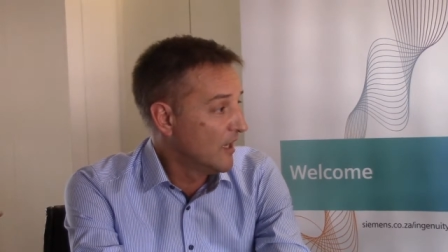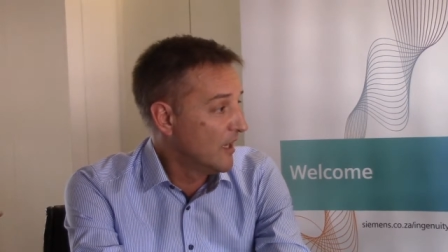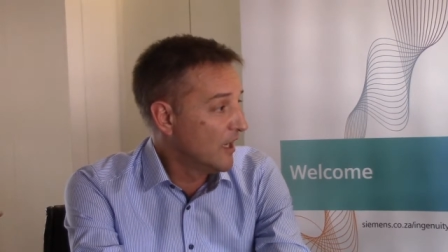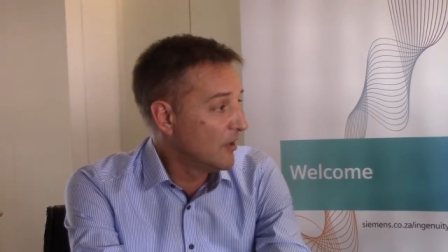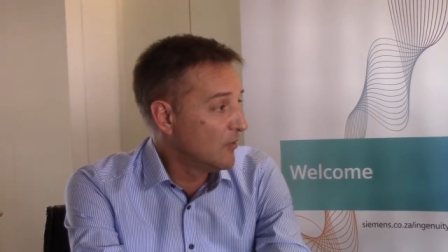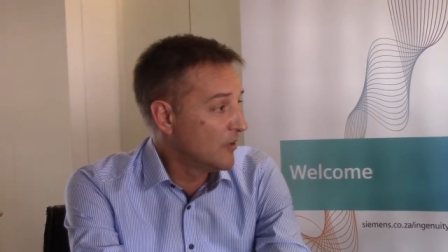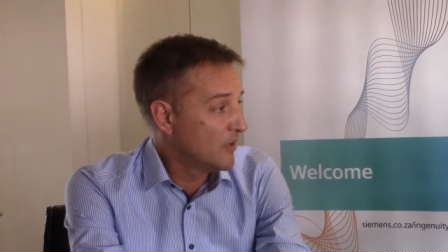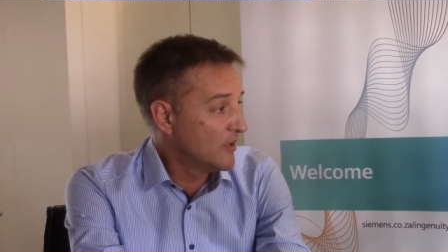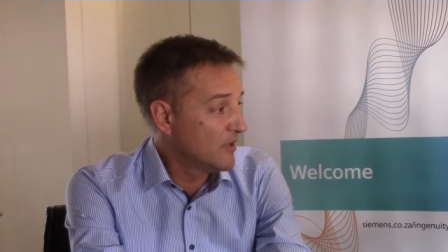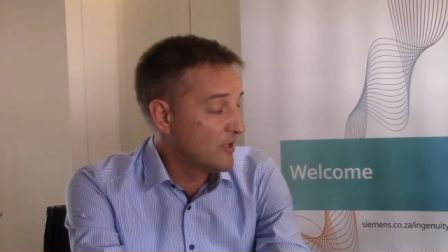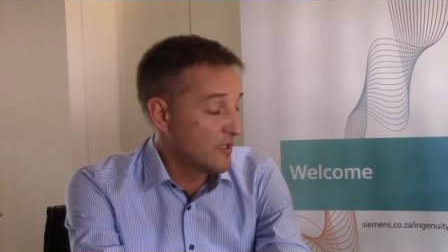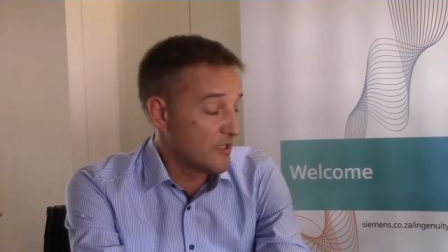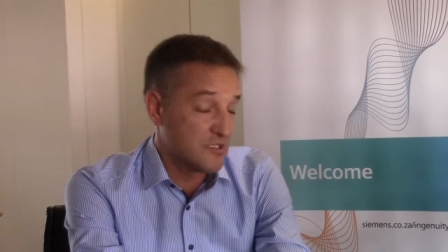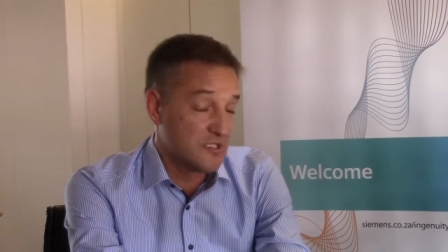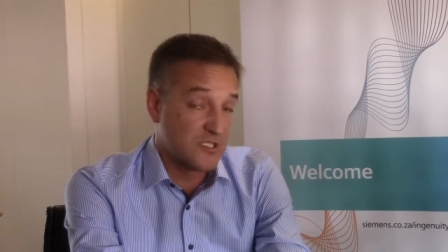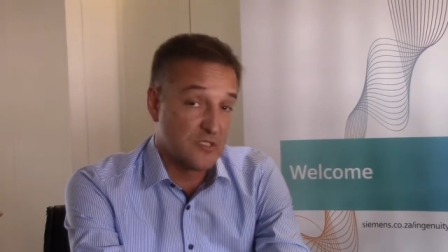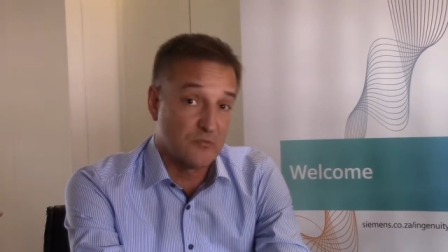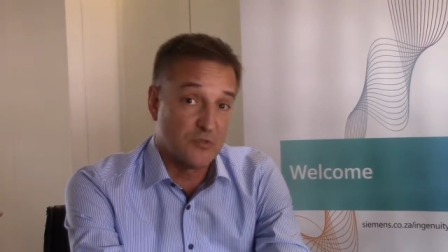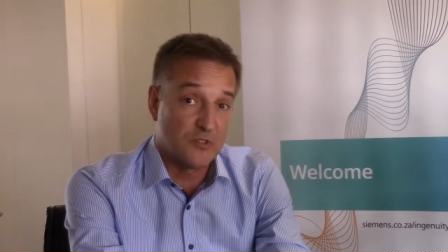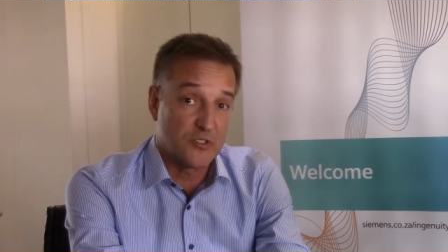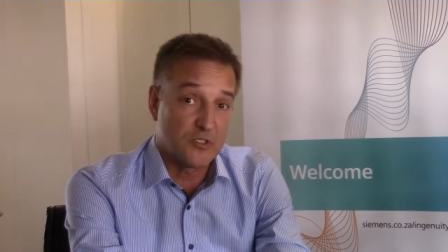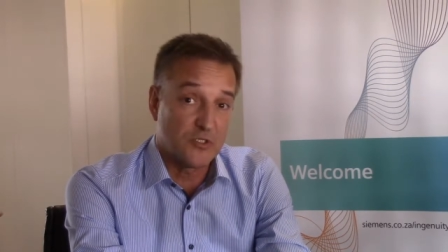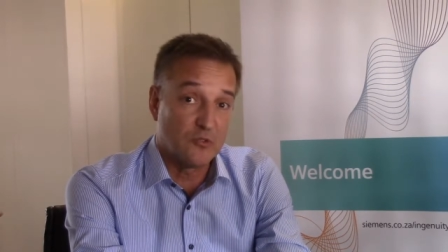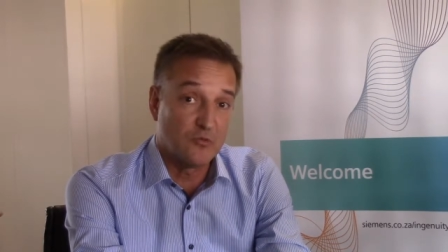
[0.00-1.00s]
our
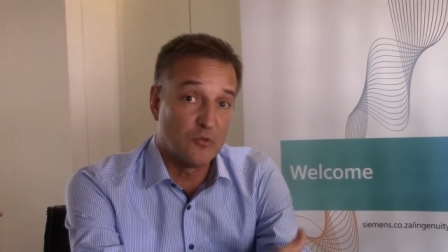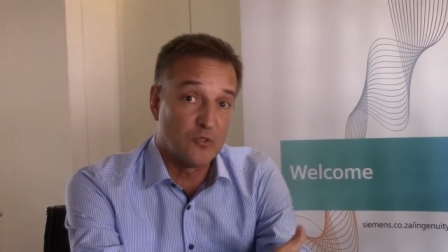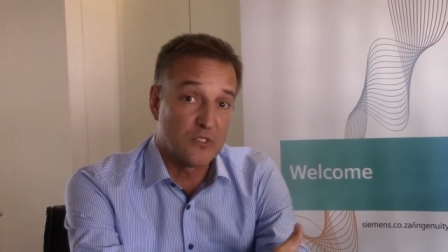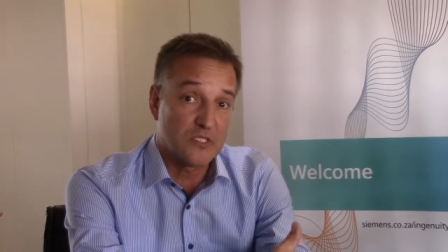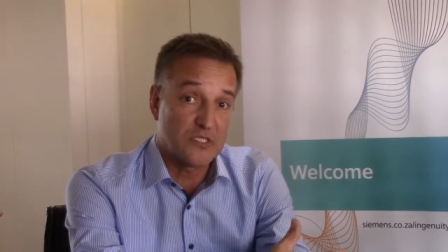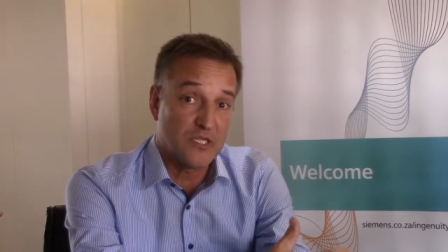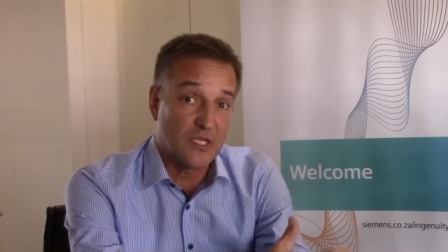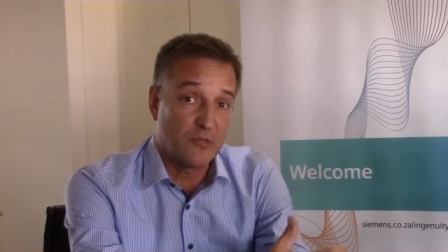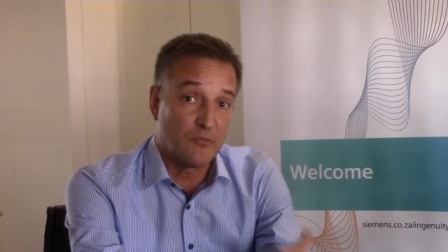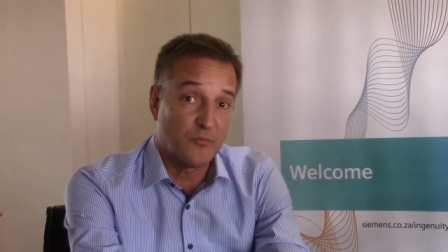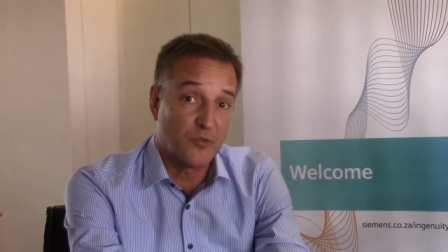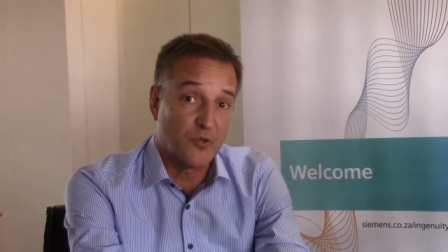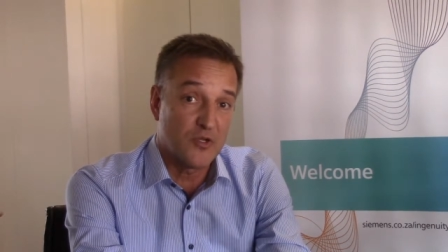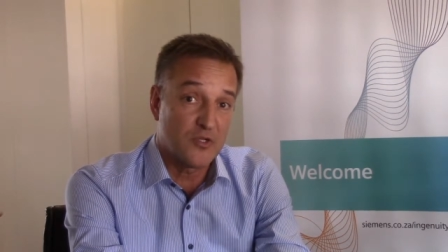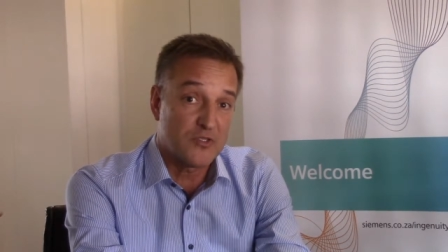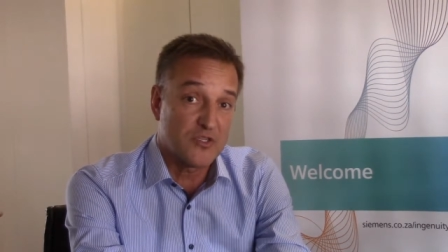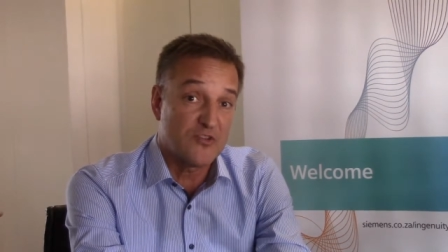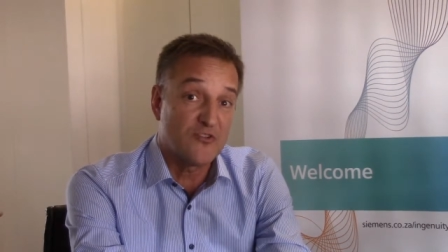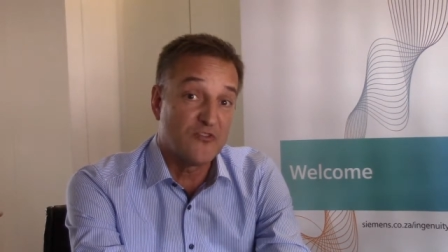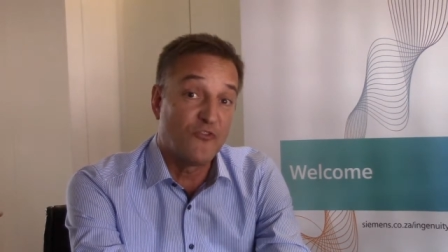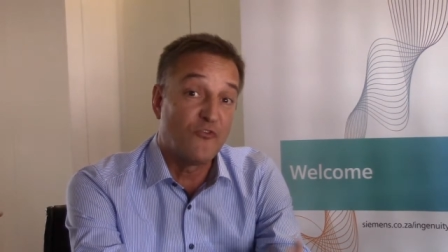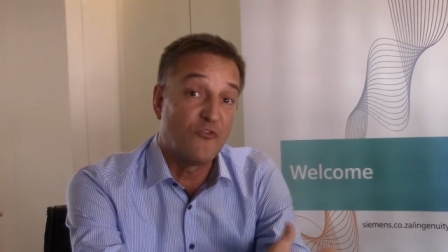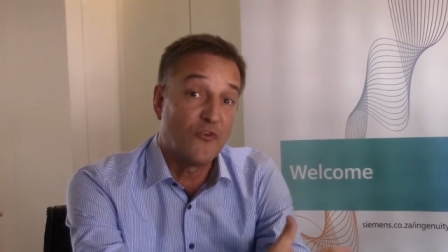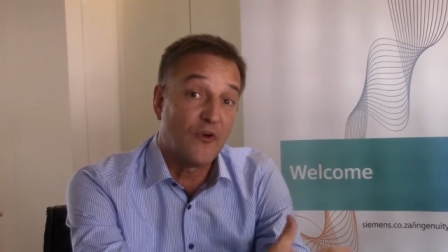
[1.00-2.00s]
customers towards that
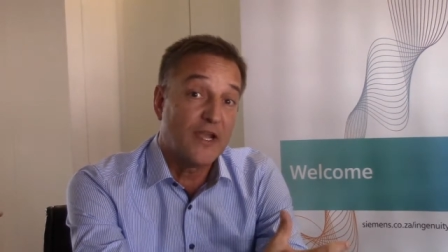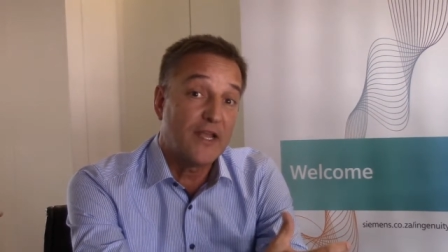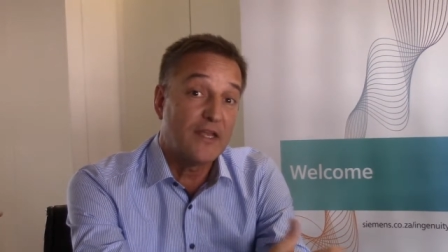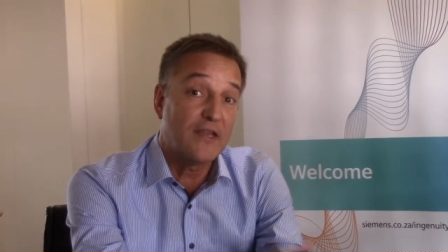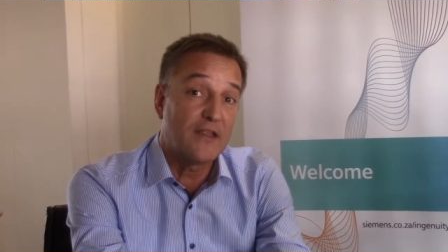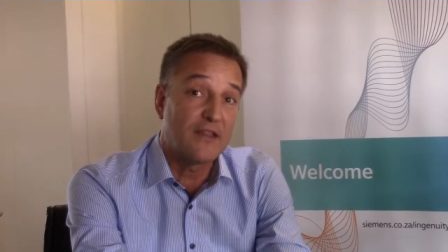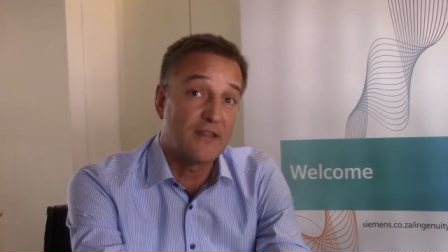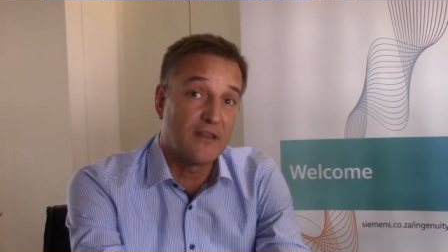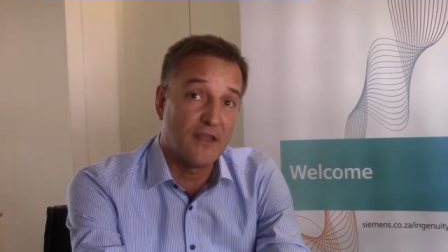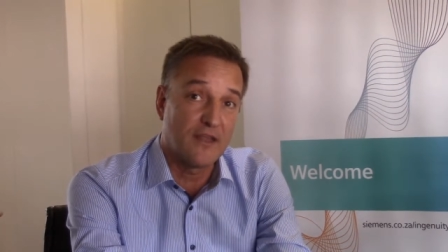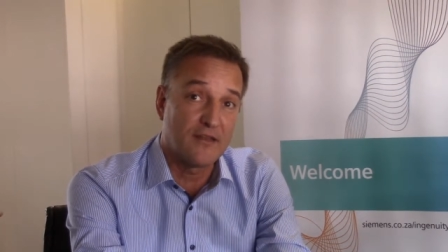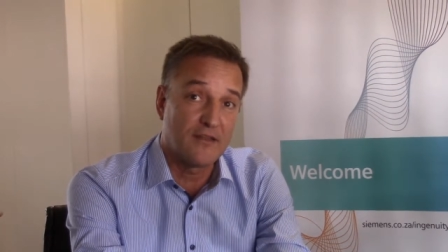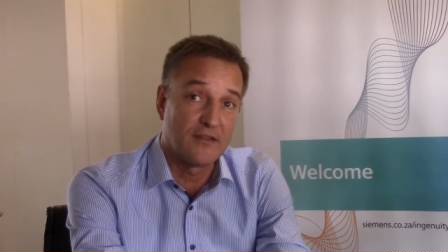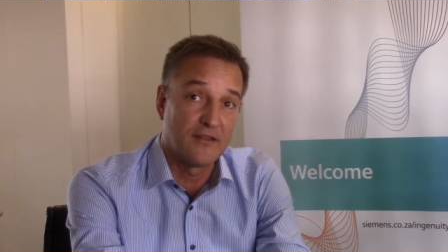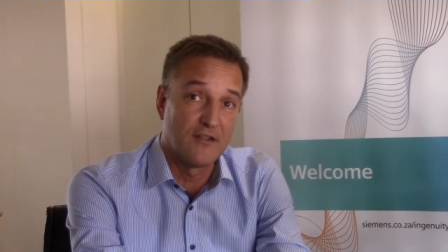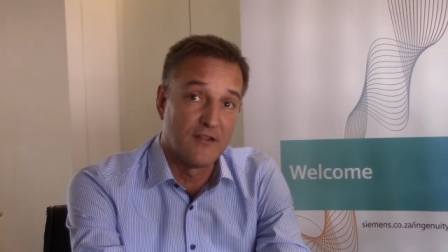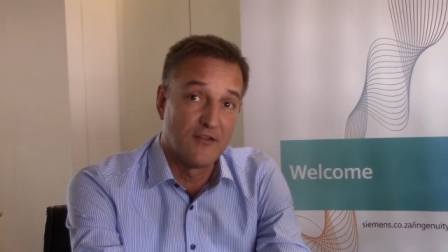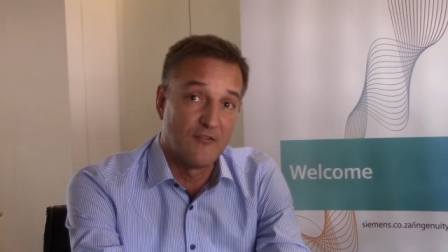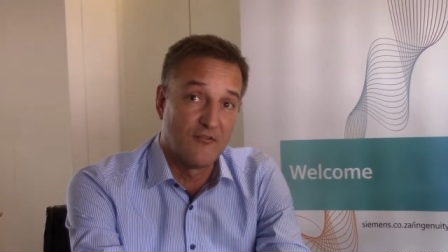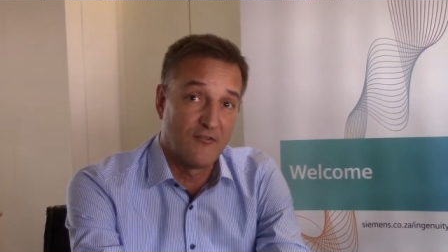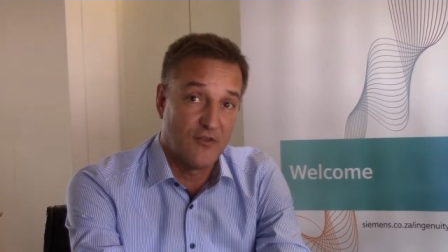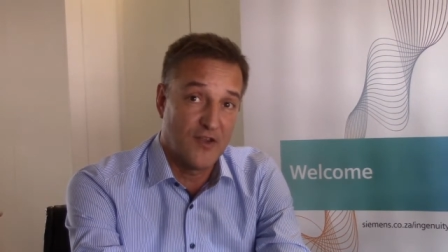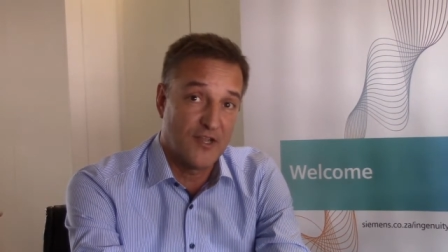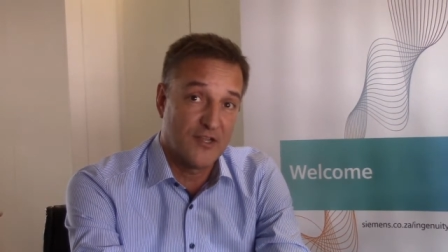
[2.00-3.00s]
process, finding that
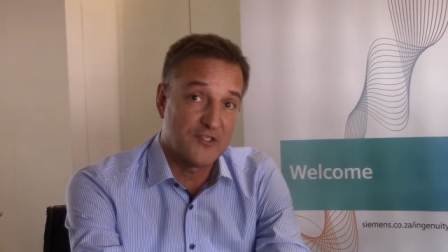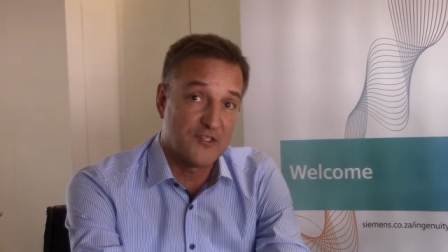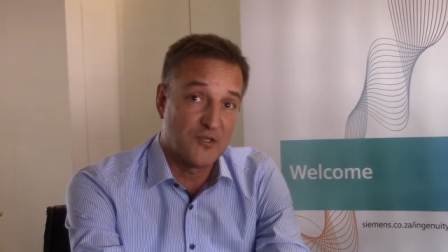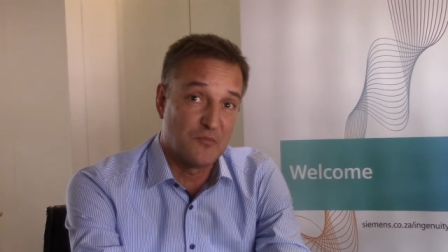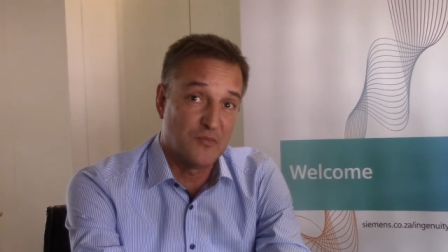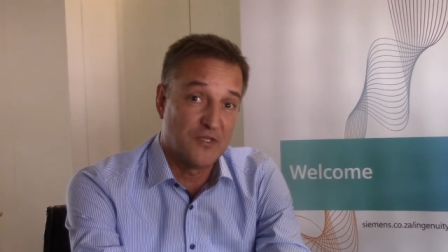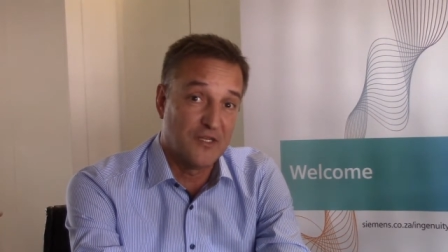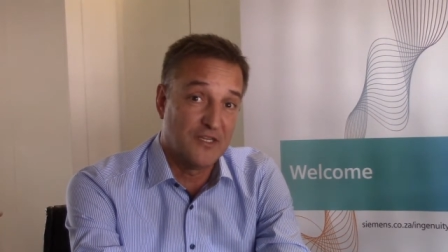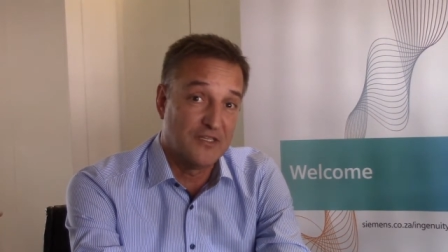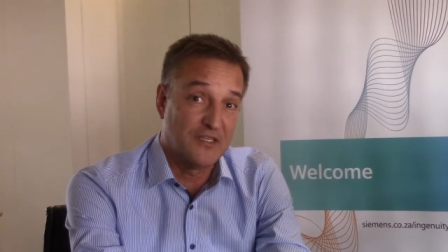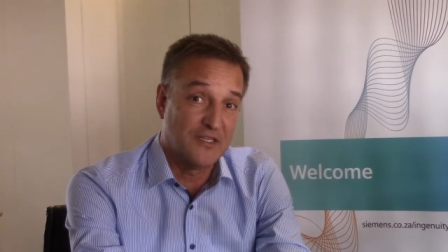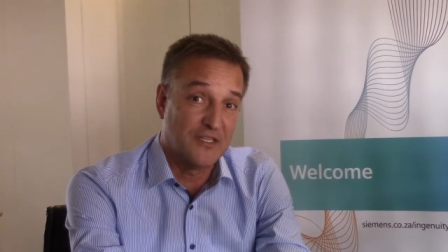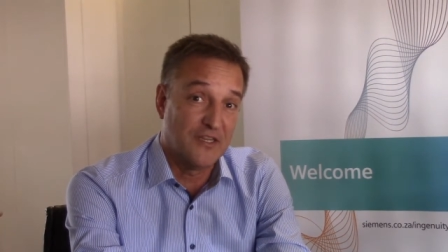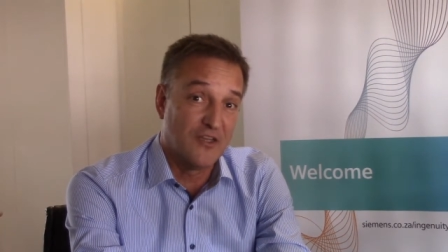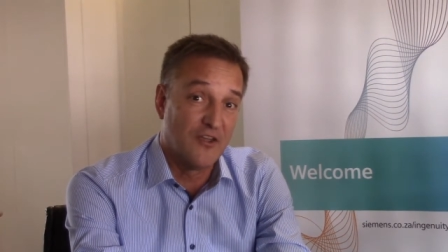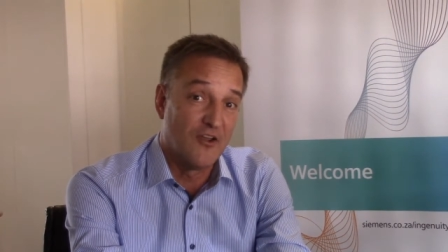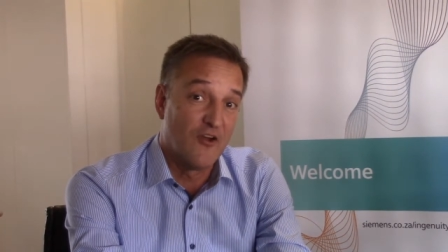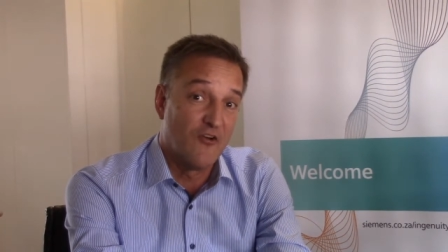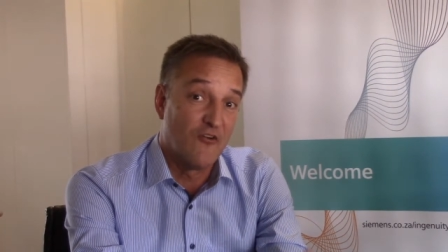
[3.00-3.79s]
flexibility,